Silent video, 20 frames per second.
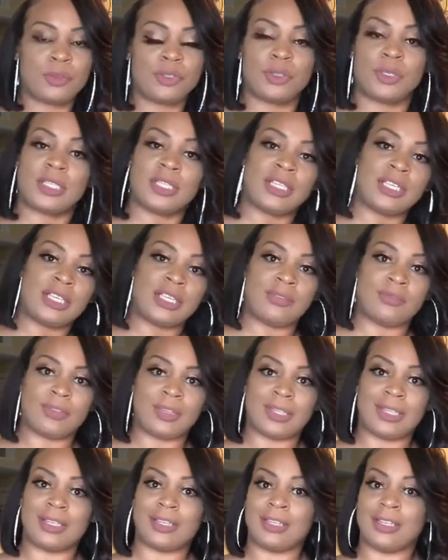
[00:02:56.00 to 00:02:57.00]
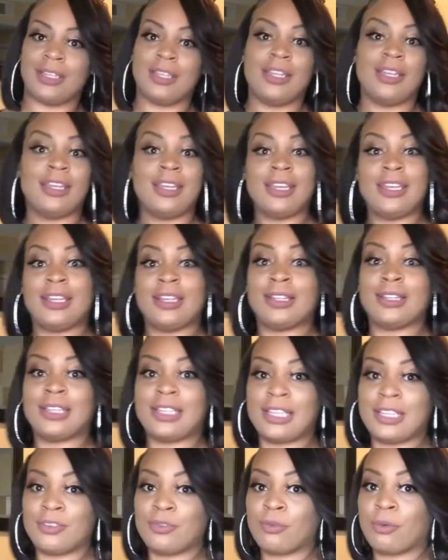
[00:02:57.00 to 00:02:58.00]
You can even
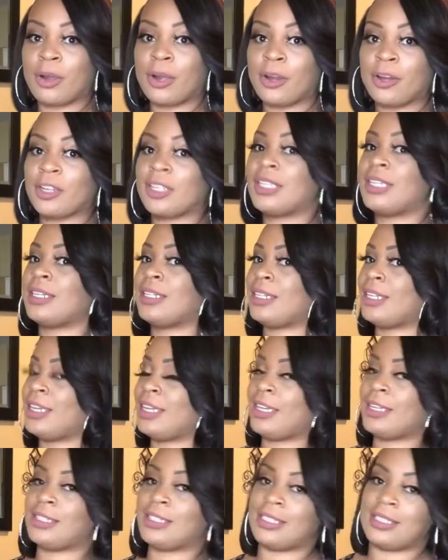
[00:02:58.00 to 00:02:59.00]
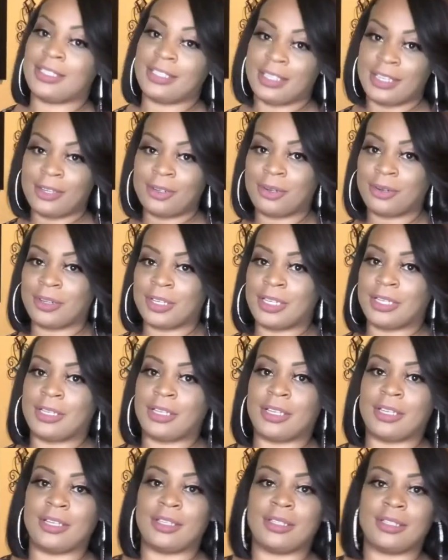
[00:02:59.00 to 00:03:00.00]
leave work and head to dinner in
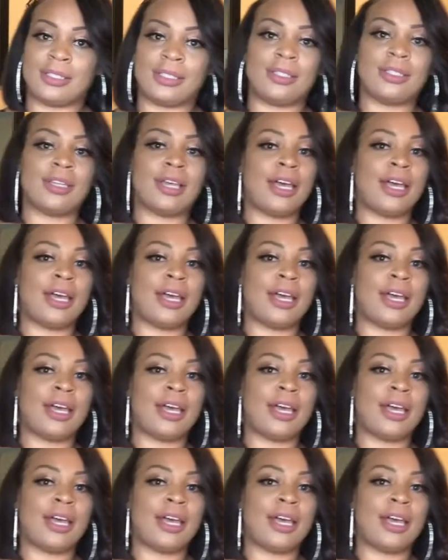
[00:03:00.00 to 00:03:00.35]
this.